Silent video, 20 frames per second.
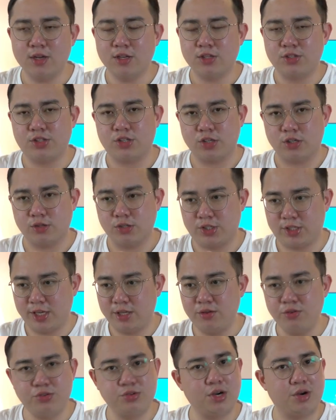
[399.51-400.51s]
So stay
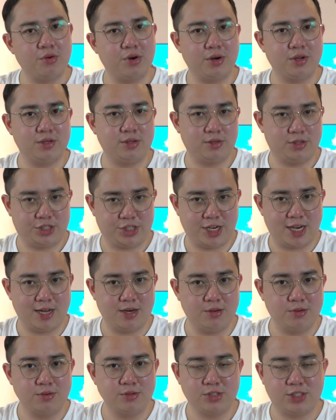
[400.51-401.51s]
tuned to our
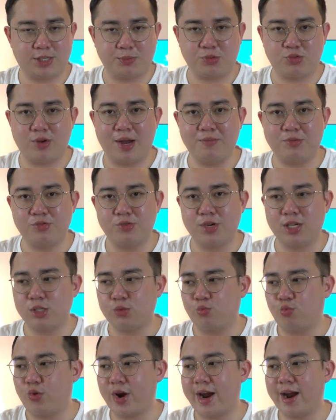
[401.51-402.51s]
channel, subscribe to
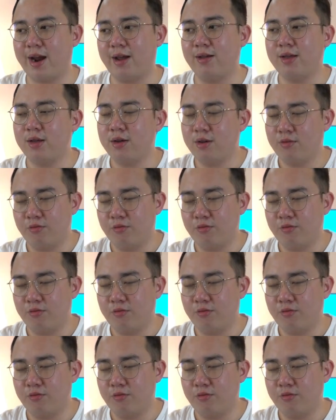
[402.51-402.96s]
us, where